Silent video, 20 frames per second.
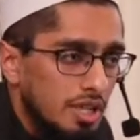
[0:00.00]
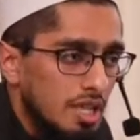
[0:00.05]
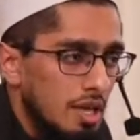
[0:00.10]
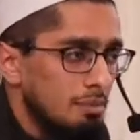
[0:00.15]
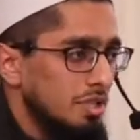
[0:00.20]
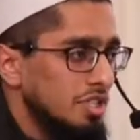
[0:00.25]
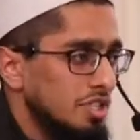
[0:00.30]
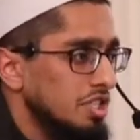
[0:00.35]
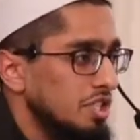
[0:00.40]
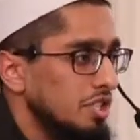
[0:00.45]
That
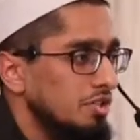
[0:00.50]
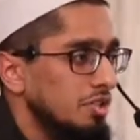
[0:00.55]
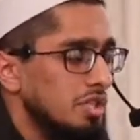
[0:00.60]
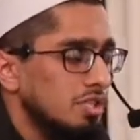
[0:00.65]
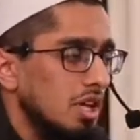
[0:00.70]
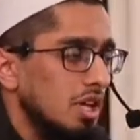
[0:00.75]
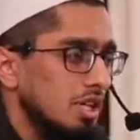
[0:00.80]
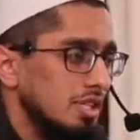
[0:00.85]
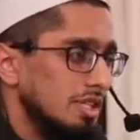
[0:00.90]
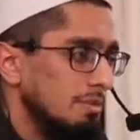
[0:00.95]
machinery is
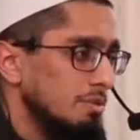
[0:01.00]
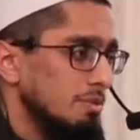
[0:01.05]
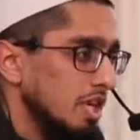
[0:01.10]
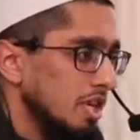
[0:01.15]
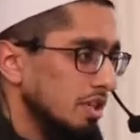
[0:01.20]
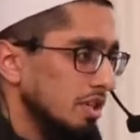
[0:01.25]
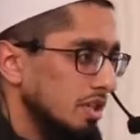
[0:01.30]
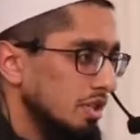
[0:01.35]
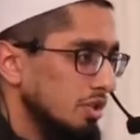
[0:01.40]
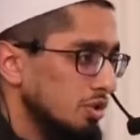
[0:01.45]
not
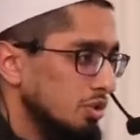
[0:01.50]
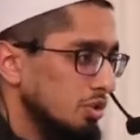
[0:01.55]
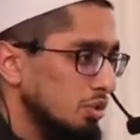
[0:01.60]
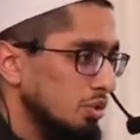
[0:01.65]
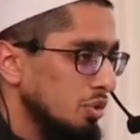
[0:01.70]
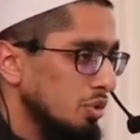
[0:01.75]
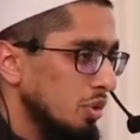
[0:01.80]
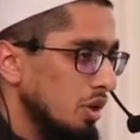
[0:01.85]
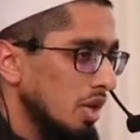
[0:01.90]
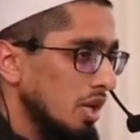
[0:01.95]
subject
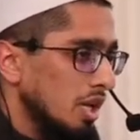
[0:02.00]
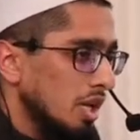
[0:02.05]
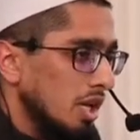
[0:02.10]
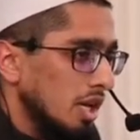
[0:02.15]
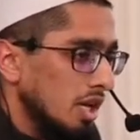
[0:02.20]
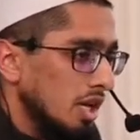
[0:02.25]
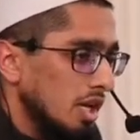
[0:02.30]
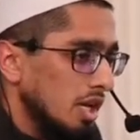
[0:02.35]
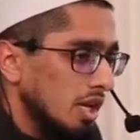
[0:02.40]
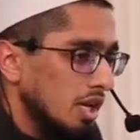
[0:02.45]
to
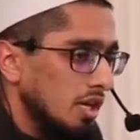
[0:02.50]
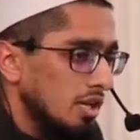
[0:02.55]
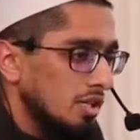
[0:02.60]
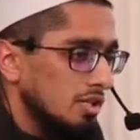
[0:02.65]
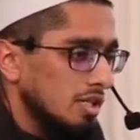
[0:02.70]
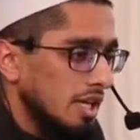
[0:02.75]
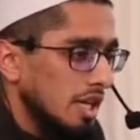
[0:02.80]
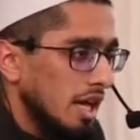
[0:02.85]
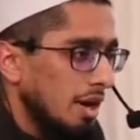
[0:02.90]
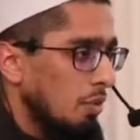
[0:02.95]

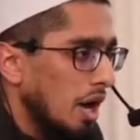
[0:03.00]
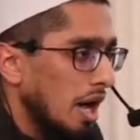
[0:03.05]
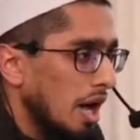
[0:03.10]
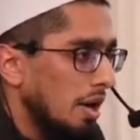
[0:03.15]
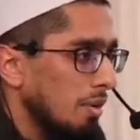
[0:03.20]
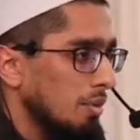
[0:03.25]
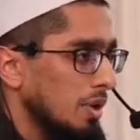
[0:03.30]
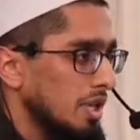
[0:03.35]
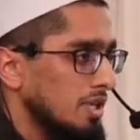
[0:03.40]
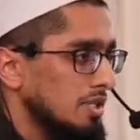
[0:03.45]
zakat. Why?
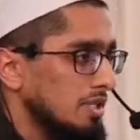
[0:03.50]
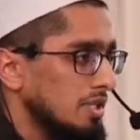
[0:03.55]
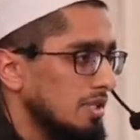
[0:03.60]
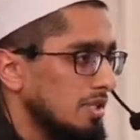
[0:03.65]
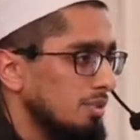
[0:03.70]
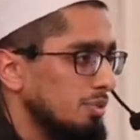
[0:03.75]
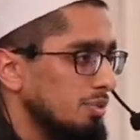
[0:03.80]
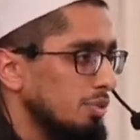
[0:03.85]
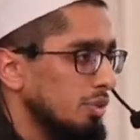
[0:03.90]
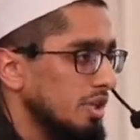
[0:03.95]
What is the
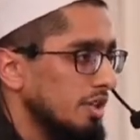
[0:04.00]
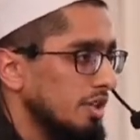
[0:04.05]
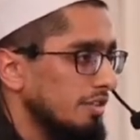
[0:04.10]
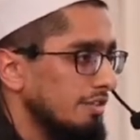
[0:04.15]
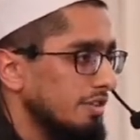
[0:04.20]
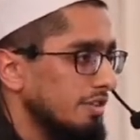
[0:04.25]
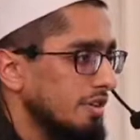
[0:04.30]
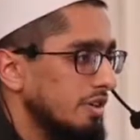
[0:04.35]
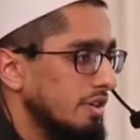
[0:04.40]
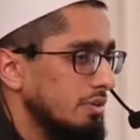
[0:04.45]
ruling
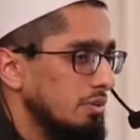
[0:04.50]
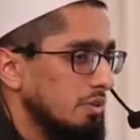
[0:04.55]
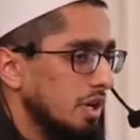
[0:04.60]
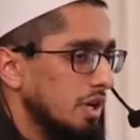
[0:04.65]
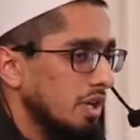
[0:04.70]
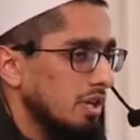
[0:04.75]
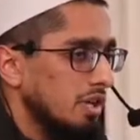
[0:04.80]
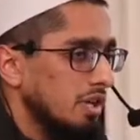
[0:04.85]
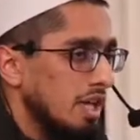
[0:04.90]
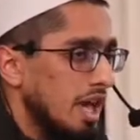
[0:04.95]
for
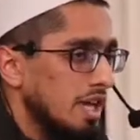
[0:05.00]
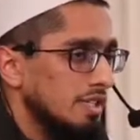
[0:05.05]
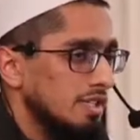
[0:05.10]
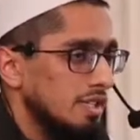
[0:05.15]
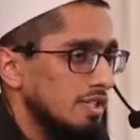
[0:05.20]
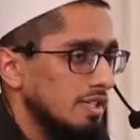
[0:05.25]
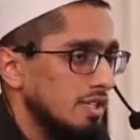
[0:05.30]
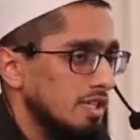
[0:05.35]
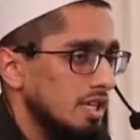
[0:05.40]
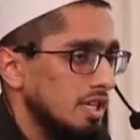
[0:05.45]
what
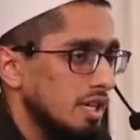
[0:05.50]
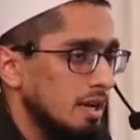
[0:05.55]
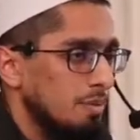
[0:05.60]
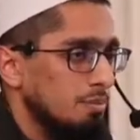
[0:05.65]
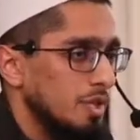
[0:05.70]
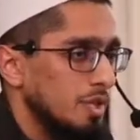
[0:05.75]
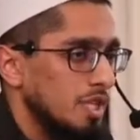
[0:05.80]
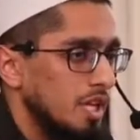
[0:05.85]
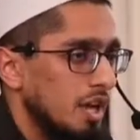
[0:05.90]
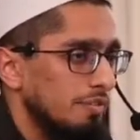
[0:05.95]
assets in a
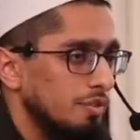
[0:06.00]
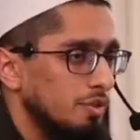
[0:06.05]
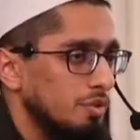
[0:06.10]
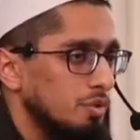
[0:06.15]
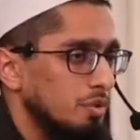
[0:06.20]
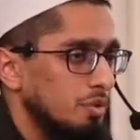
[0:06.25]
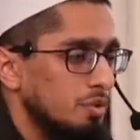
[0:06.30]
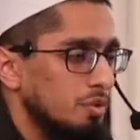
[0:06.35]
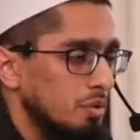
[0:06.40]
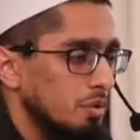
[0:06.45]
company you have to
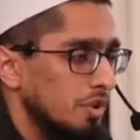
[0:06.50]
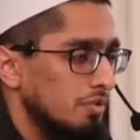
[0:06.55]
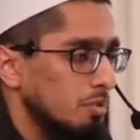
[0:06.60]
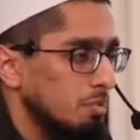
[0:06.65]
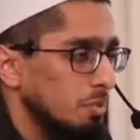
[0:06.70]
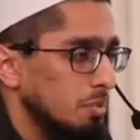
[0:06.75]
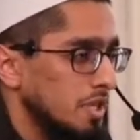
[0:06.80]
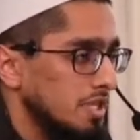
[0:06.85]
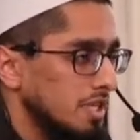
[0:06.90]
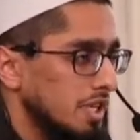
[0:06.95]

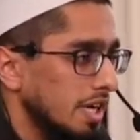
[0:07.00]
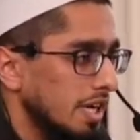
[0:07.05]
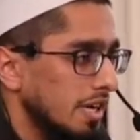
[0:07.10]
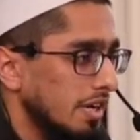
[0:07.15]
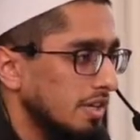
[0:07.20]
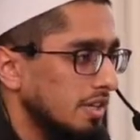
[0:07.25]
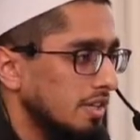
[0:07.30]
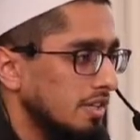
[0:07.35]
pay zakat on?